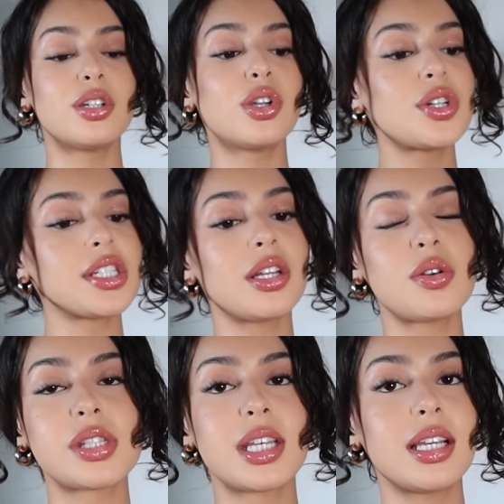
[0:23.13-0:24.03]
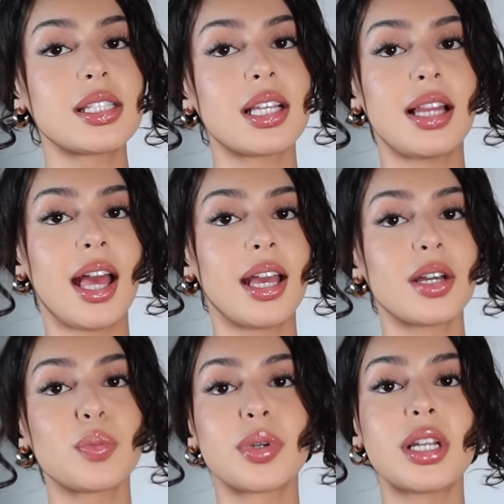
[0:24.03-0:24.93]
No shade, no tea to
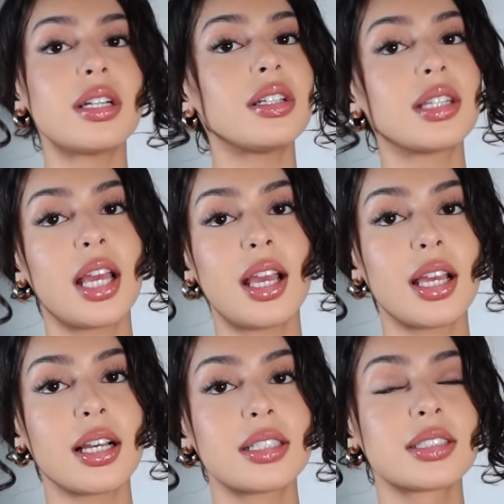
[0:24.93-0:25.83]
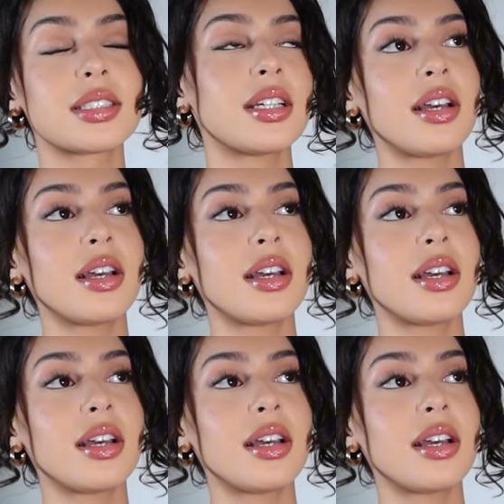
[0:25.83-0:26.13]
like Pretty Little Things,